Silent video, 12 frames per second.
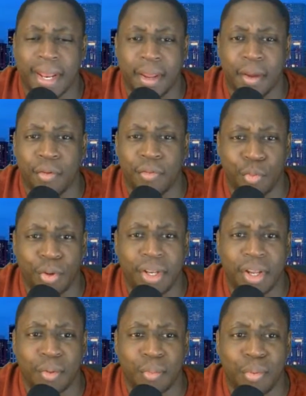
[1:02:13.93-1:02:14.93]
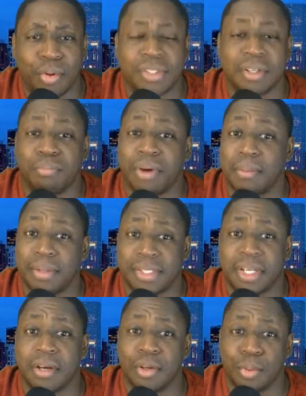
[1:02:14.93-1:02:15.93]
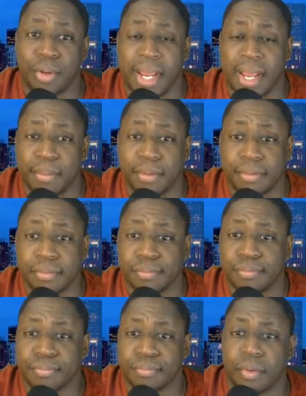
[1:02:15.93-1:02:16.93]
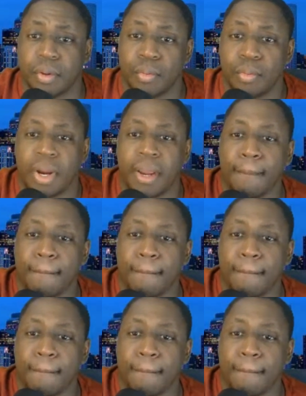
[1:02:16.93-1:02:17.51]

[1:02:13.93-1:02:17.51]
and if you read their reports, they'll probably tell you what happened, right?